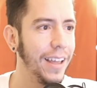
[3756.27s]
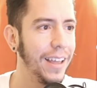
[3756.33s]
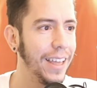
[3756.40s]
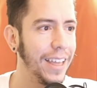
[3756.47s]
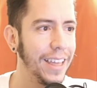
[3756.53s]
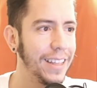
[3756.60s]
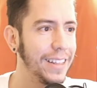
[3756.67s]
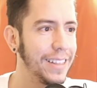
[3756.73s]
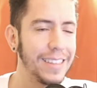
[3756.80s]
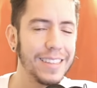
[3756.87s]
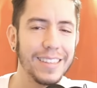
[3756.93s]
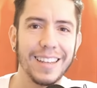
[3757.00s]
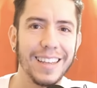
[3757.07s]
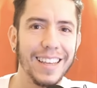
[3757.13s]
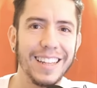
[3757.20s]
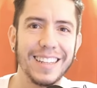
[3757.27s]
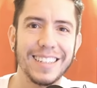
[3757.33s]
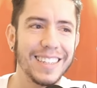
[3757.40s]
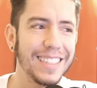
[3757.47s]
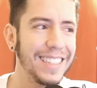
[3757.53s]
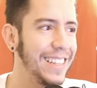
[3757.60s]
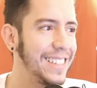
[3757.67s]
it's
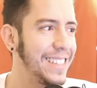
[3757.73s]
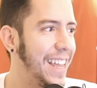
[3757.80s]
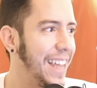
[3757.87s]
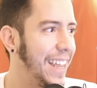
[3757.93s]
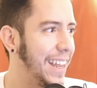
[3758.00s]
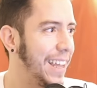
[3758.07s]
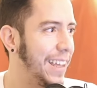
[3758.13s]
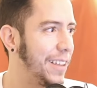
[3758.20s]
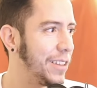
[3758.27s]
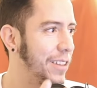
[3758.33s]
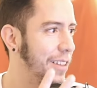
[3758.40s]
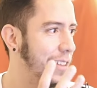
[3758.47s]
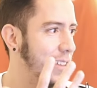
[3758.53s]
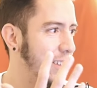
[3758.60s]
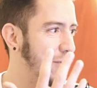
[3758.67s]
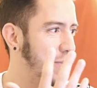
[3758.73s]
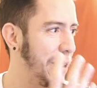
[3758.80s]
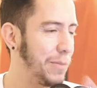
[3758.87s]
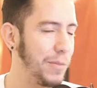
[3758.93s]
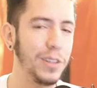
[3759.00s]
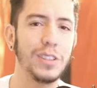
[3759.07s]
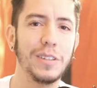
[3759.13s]
just insane. I spend
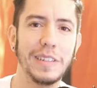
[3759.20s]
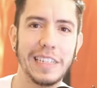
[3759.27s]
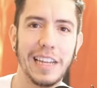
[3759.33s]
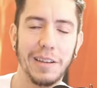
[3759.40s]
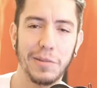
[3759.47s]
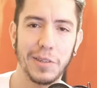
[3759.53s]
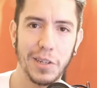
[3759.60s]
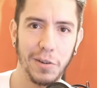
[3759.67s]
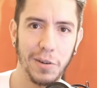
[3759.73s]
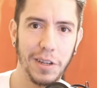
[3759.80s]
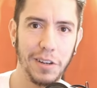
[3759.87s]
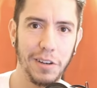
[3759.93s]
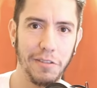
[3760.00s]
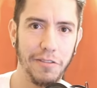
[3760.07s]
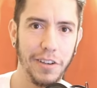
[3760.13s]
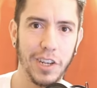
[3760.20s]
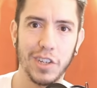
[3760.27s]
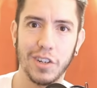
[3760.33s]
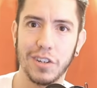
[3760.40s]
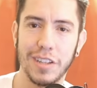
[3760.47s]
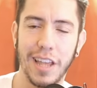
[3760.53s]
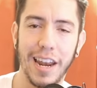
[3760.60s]
most of the time showing new
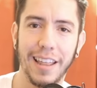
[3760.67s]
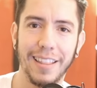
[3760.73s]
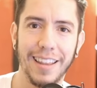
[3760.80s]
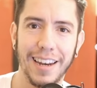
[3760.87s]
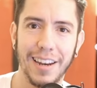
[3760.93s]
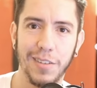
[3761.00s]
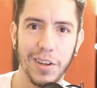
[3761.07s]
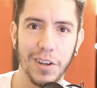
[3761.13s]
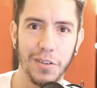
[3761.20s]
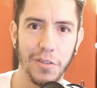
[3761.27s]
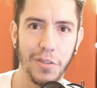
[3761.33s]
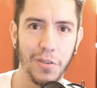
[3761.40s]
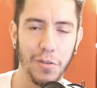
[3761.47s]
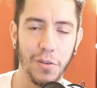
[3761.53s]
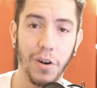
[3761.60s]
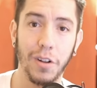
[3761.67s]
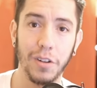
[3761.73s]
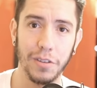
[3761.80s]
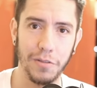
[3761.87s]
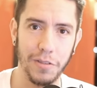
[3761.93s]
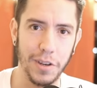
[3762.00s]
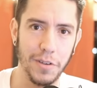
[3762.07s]
features and I didn't even go through all
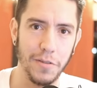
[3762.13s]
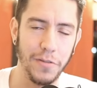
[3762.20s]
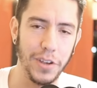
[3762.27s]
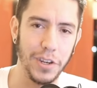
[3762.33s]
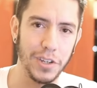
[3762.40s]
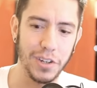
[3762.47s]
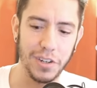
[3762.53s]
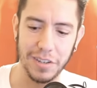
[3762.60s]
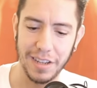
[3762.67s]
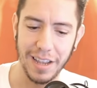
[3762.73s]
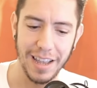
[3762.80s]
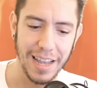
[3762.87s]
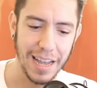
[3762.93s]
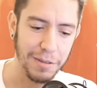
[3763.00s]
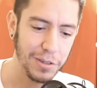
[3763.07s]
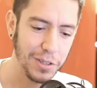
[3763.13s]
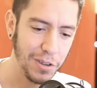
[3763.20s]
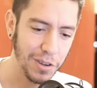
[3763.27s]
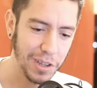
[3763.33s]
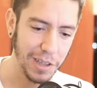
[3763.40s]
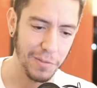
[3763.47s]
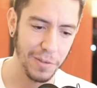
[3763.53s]
of the new features. I was
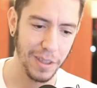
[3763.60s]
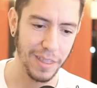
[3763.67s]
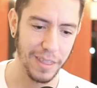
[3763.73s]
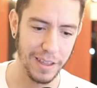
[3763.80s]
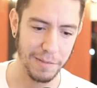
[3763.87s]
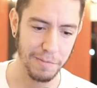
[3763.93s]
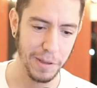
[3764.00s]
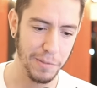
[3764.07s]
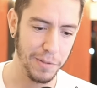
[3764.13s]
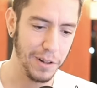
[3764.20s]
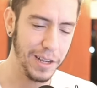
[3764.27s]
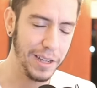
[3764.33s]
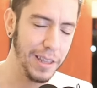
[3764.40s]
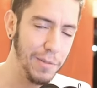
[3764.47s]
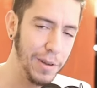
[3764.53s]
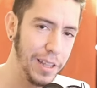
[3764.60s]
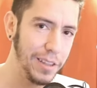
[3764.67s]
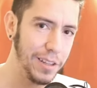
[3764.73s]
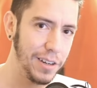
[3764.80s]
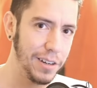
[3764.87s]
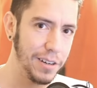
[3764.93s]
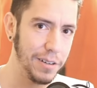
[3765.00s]
talking with the people at the
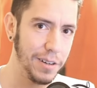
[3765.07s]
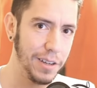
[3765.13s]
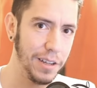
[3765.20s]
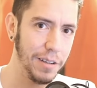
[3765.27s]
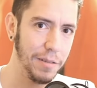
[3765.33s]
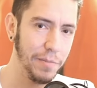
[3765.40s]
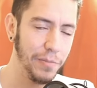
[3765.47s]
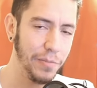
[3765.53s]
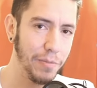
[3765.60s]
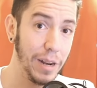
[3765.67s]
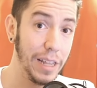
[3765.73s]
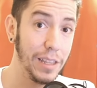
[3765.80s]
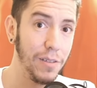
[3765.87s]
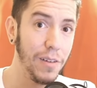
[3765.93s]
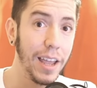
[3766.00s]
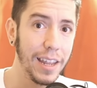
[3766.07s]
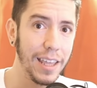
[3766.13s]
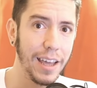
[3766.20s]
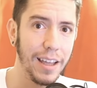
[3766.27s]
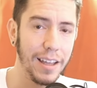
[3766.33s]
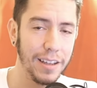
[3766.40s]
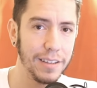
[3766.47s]
Blender,
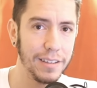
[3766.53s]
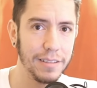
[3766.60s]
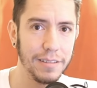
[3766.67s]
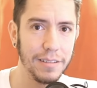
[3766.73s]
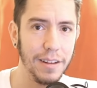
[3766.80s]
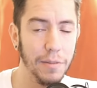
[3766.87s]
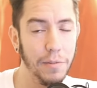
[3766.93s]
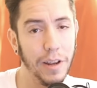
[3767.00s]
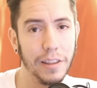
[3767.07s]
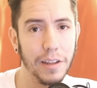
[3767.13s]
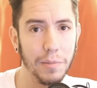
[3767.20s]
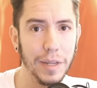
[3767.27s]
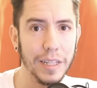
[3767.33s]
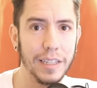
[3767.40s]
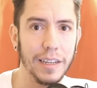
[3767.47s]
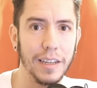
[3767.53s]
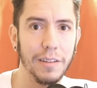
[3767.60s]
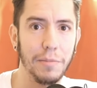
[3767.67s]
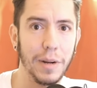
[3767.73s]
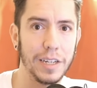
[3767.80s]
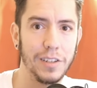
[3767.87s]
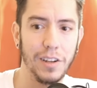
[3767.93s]
Blendiveria, the Blender meeting in
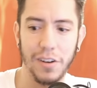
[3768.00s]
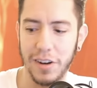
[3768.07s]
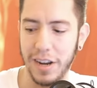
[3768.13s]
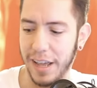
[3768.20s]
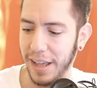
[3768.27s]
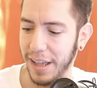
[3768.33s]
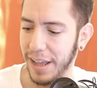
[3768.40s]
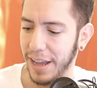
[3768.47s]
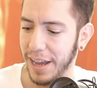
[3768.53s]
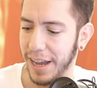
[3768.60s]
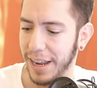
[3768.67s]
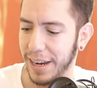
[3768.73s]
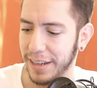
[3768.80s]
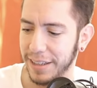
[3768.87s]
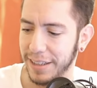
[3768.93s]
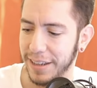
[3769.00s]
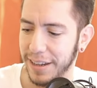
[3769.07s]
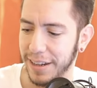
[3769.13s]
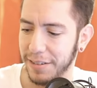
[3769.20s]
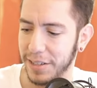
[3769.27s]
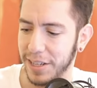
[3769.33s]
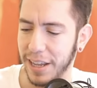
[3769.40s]
Barcelona, and
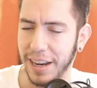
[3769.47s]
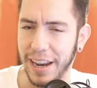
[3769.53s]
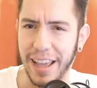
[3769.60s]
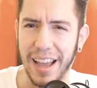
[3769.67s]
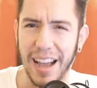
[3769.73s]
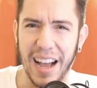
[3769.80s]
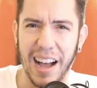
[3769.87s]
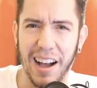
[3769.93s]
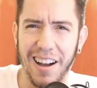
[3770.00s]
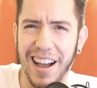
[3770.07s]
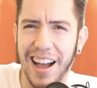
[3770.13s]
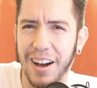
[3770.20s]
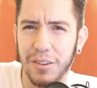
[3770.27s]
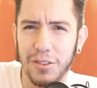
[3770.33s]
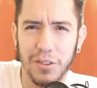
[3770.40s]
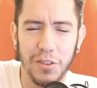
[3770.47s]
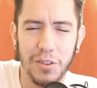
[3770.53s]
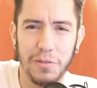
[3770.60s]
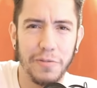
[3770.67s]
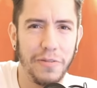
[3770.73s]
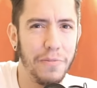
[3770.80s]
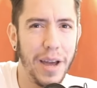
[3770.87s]
they're saying like, how do
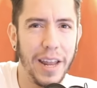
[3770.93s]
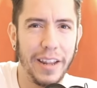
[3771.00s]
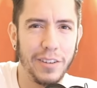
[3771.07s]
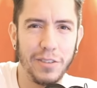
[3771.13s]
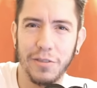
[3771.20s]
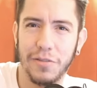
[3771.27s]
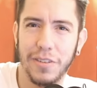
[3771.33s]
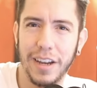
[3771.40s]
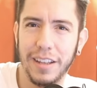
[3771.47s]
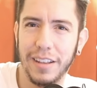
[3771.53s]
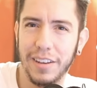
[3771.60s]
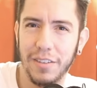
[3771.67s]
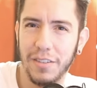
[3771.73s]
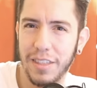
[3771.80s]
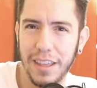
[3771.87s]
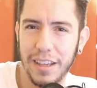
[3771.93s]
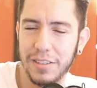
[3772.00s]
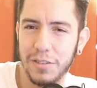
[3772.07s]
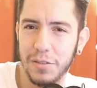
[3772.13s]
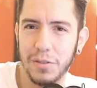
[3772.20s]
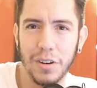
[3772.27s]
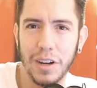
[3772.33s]
you manage to find new things
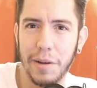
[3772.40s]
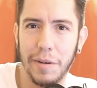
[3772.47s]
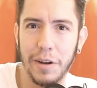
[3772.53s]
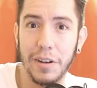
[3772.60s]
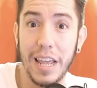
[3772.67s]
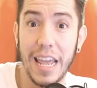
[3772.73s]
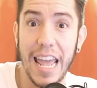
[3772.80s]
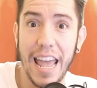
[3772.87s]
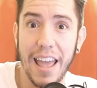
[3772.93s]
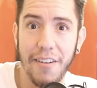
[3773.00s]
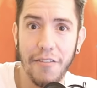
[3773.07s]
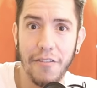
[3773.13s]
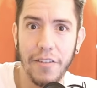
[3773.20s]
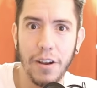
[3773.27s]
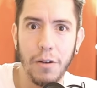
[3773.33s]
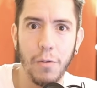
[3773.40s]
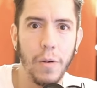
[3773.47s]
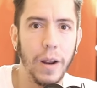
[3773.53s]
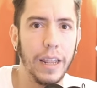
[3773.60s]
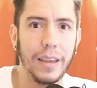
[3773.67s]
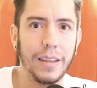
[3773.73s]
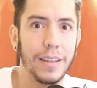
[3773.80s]
to talk about every
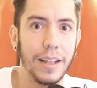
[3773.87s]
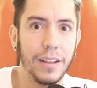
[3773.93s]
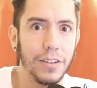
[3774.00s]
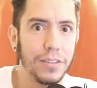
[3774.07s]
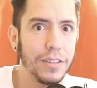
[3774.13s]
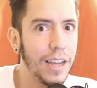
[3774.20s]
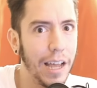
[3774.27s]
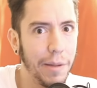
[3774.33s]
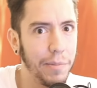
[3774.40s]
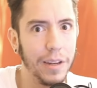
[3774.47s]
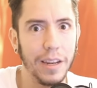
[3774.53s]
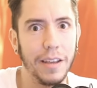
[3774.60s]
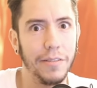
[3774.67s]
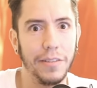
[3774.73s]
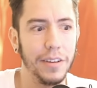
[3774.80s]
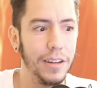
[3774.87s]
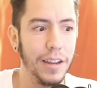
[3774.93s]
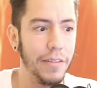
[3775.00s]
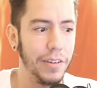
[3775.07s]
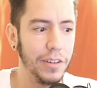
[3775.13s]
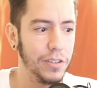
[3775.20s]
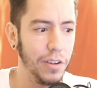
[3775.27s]
week? That doesn't happen in
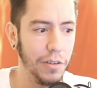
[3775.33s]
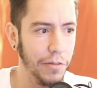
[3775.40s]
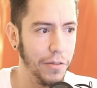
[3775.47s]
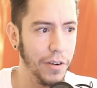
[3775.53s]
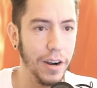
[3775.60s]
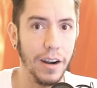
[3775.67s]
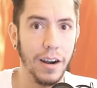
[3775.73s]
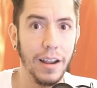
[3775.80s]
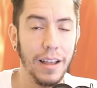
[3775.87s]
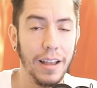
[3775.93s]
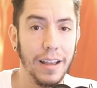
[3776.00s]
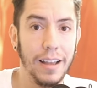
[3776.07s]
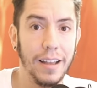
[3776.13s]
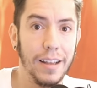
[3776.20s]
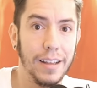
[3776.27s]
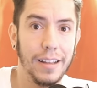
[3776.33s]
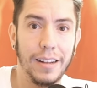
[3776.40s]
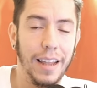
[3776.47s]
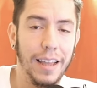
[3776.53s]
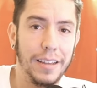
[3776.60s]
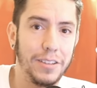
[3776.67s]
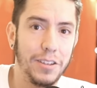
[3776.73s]
every software.
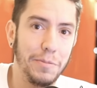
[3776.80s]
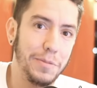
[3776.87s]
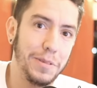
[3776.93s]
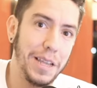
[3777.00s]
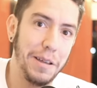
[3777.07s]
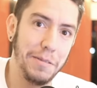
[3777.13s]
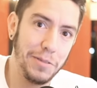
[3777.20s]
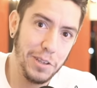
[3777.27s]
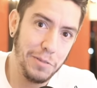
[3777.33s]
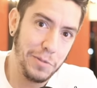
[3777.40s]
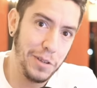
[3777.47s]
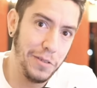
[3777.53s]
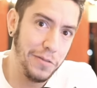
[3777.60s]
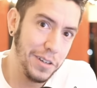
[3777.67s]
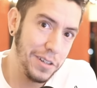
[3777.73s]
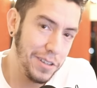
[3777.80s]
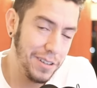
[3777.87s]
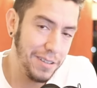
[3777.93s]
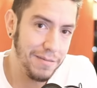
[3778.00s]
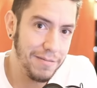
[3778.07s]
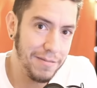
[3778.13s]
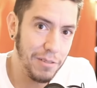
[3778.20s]
Like sometimes some softwares
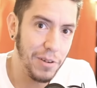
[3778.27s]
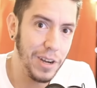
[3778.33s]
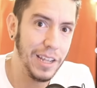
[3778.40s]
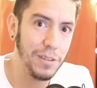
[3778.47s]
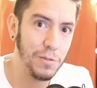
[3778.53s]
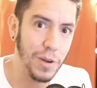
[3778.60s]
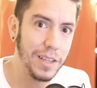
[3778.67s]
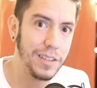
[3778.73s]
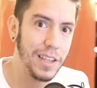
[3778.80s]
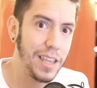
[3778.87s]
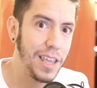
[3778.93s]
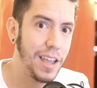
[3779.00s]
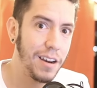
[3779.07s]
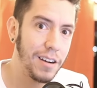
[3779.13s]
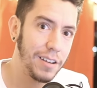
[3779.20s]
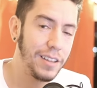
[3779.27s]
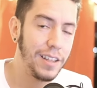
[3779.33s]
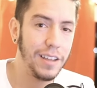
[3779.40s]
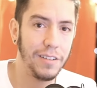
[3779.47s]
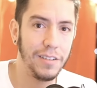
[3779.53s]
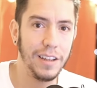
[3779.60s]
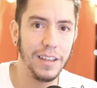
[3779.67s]
release once a year and
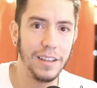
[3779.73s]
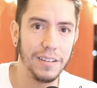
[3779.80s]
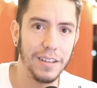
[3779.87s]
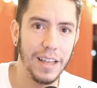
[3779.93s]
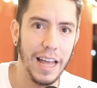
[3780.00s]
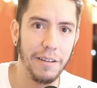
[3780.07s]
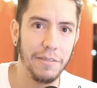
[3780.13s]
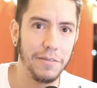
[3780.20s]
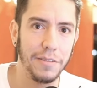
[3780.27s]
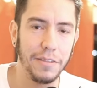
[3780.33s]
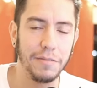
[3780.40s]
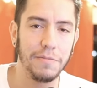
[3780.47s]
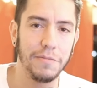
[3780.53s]
they only have